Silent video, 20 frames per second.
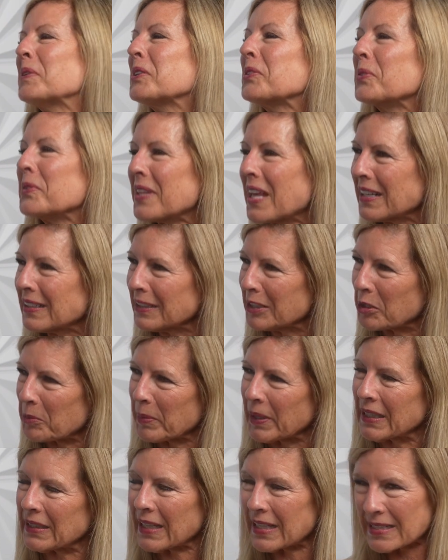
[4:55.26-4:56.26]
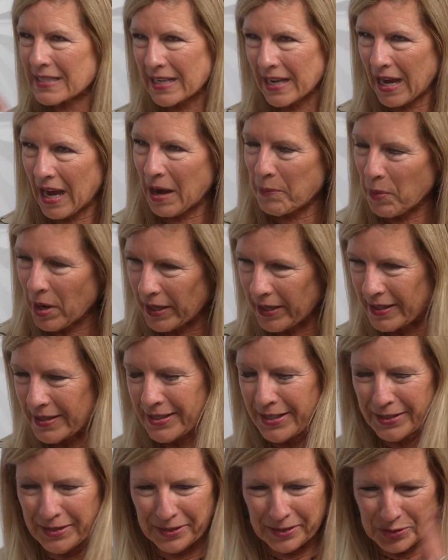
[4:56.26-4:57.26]
me through that a little bit. Let's say I
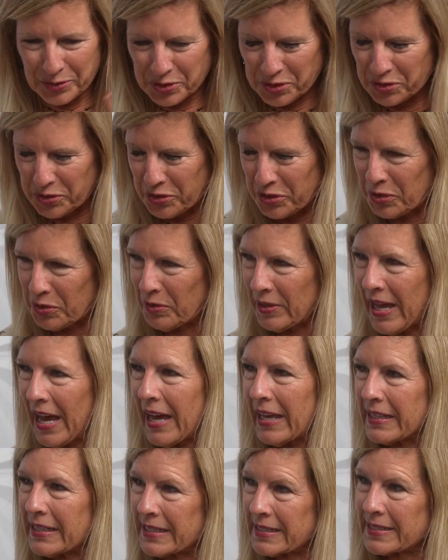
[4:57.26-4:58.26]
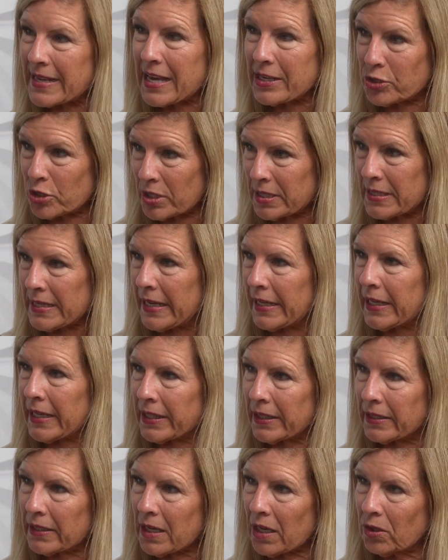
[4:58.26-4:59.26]
wanted to do that. Is that just
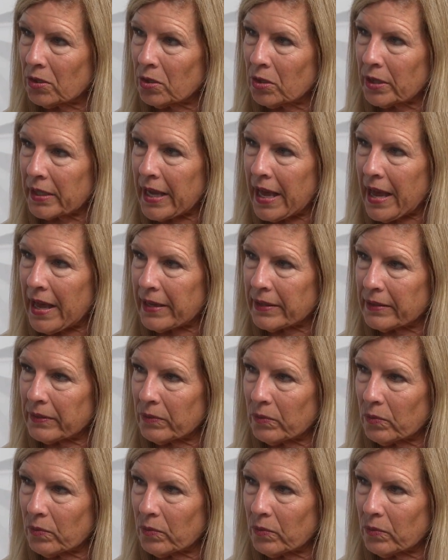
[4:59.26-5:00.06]
taking a look at